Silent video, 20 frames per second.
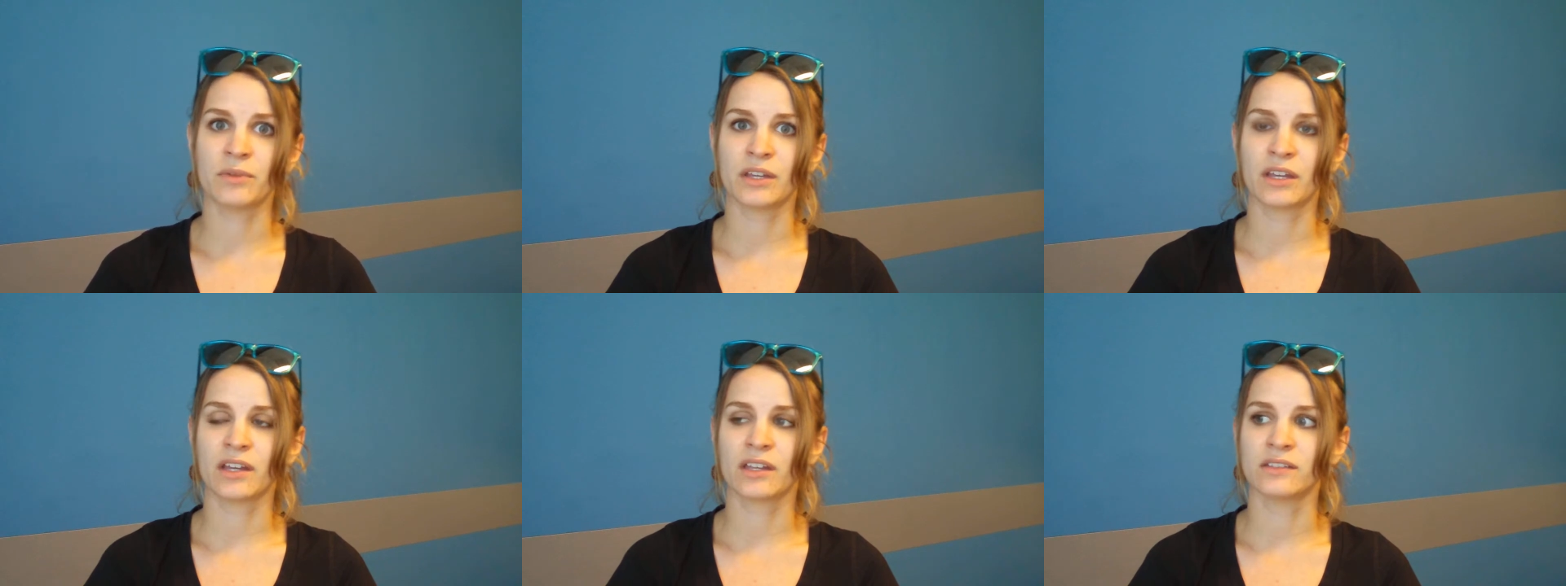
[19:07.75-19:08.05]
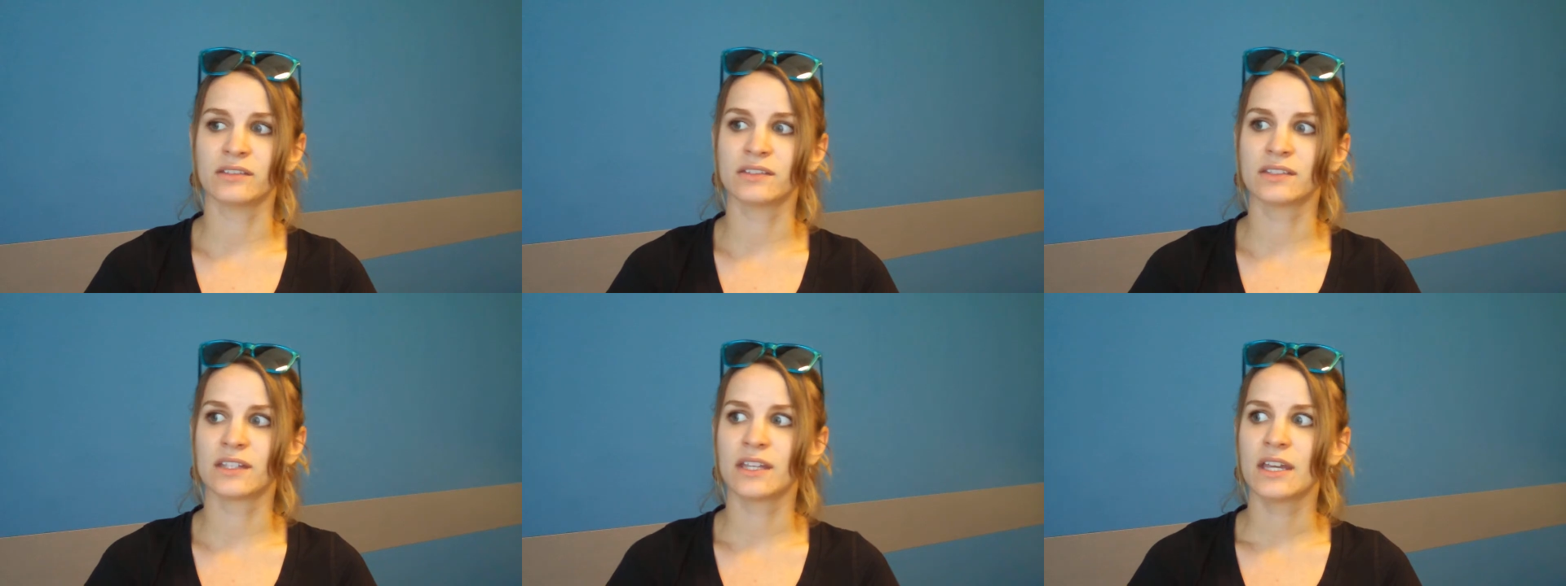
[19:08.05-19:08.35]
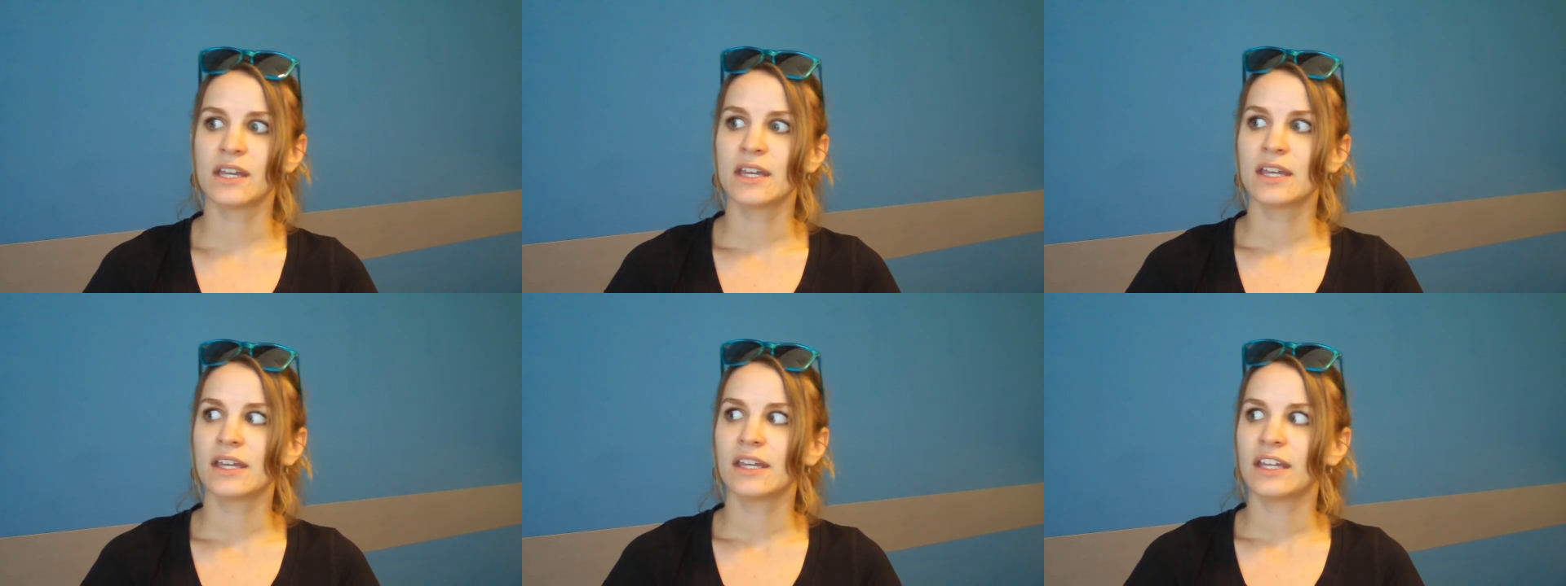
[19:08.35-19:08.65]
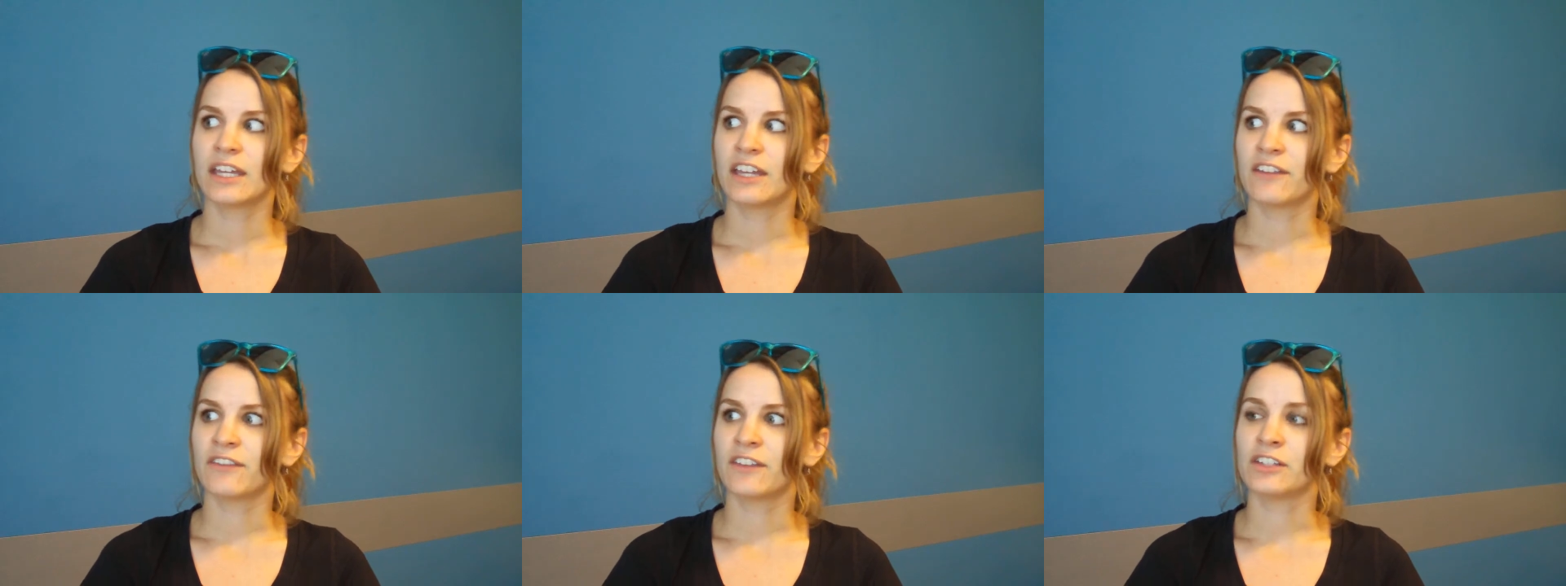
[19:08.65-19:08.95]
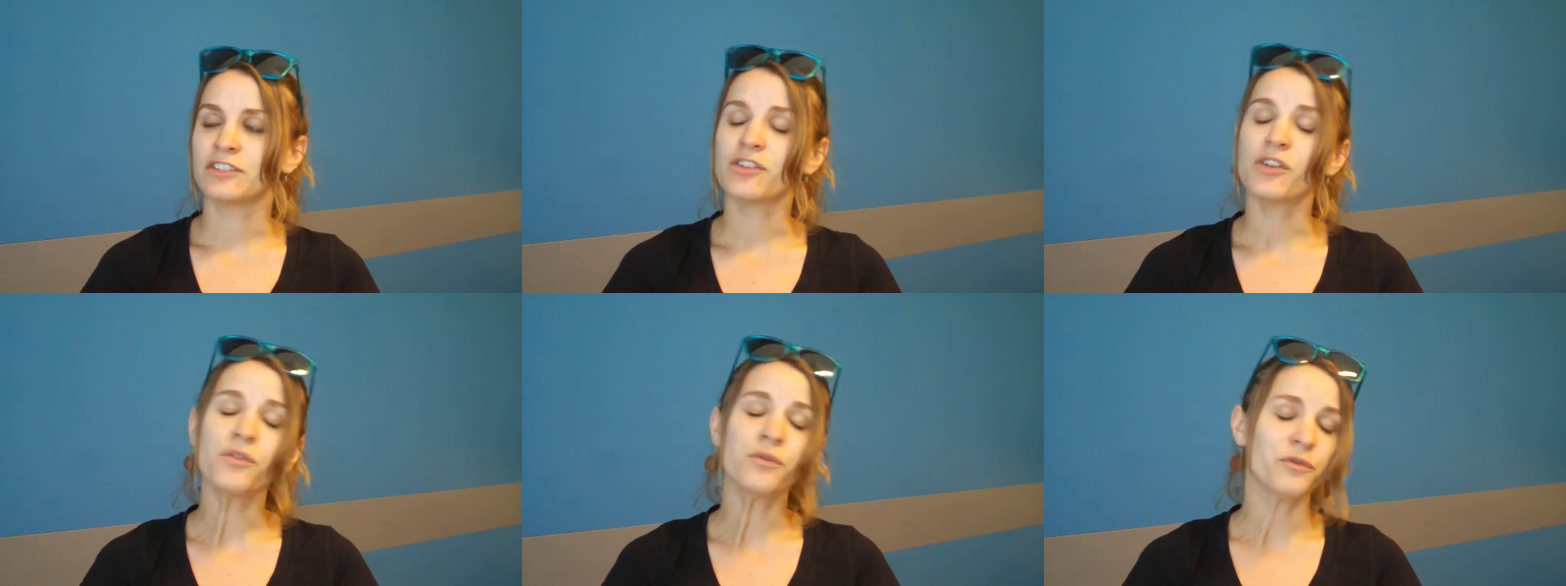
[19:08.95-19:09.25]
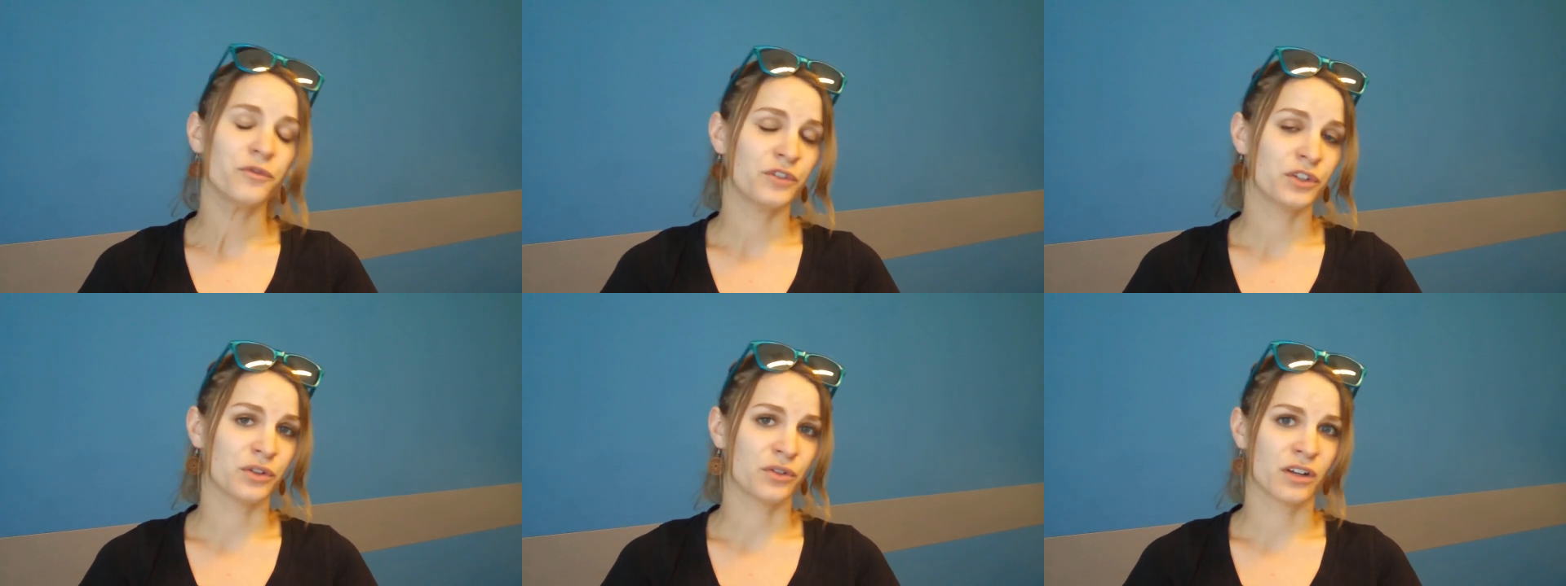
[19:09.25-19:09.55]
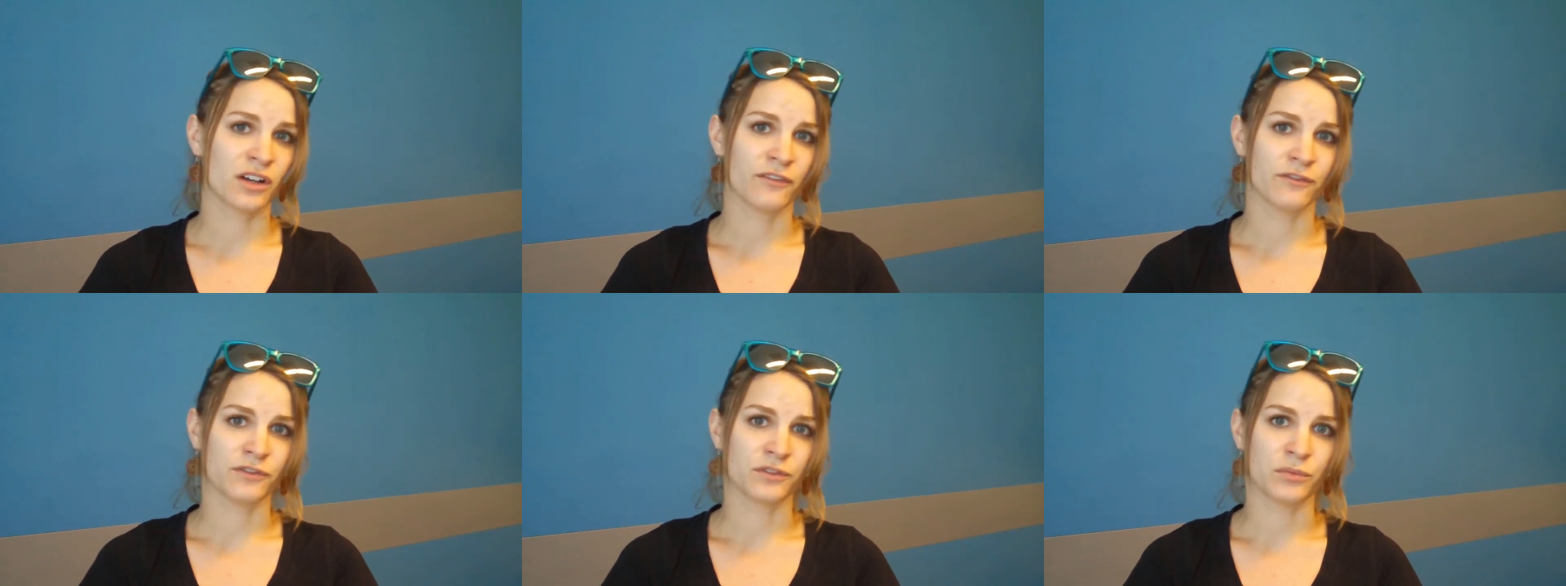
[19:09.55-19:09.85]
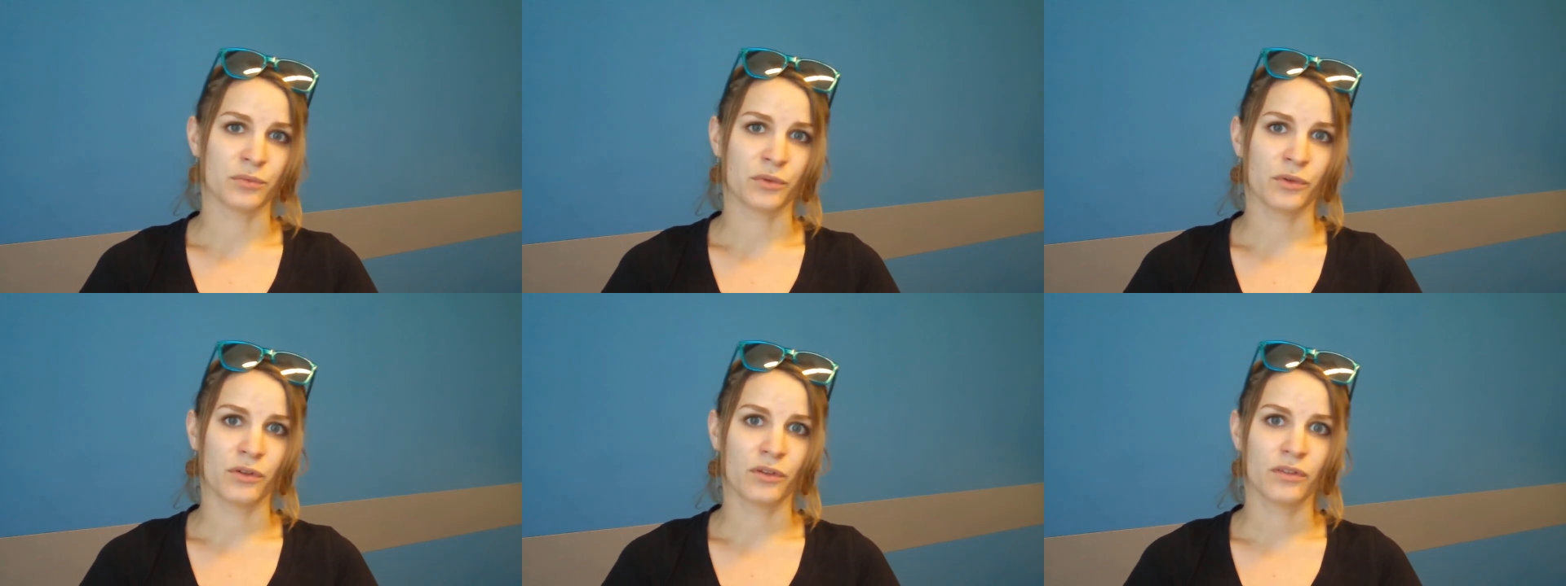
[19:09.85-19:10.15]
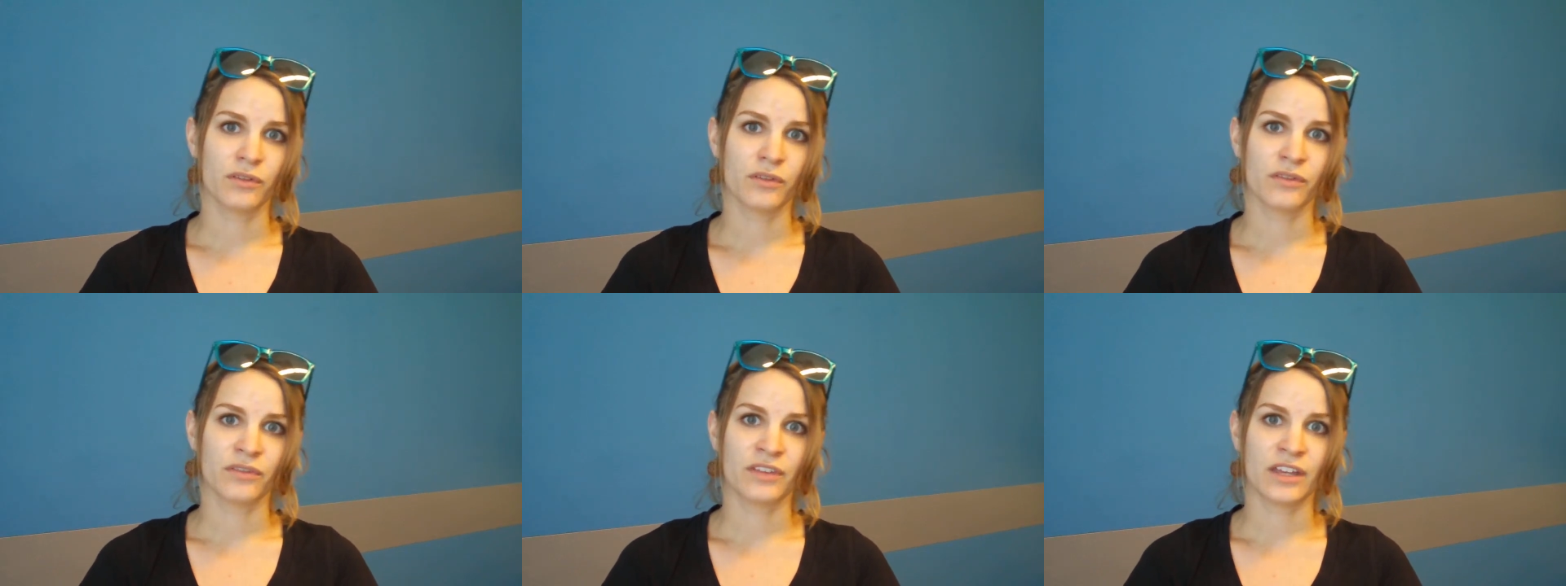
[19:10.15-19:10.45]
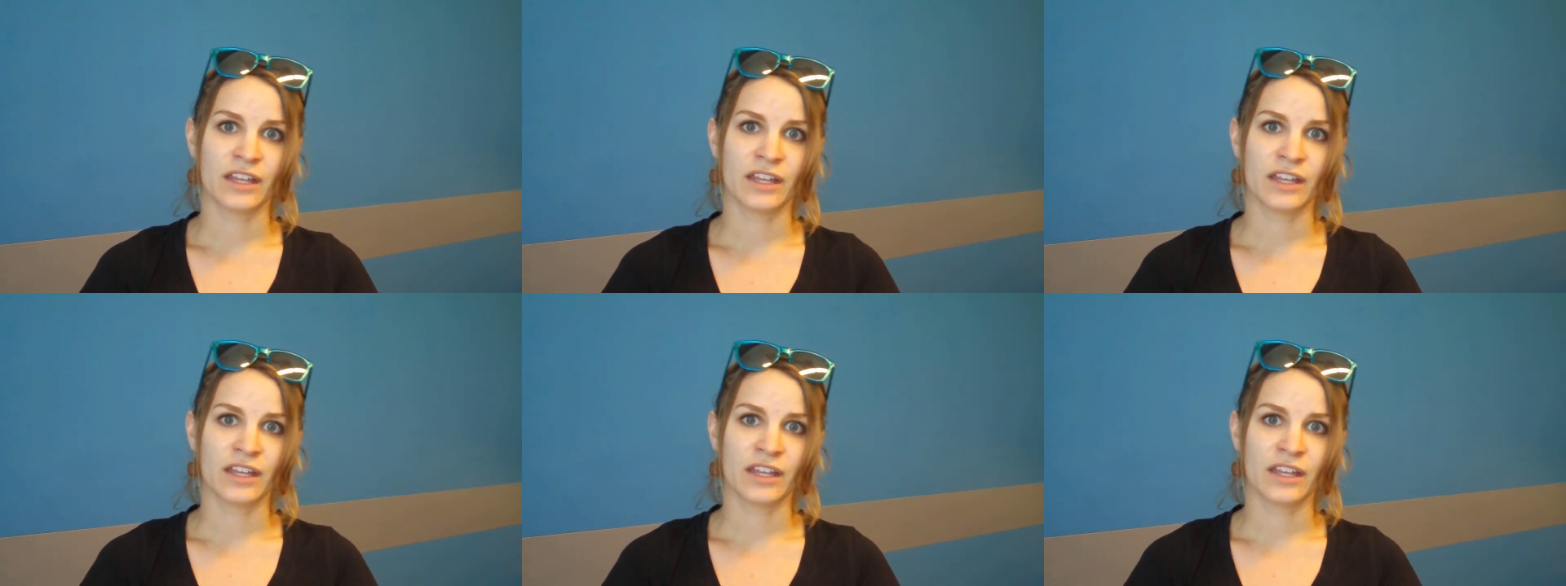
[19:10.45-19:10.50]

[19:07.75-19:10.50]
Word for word: Because if they don't feel comfortable,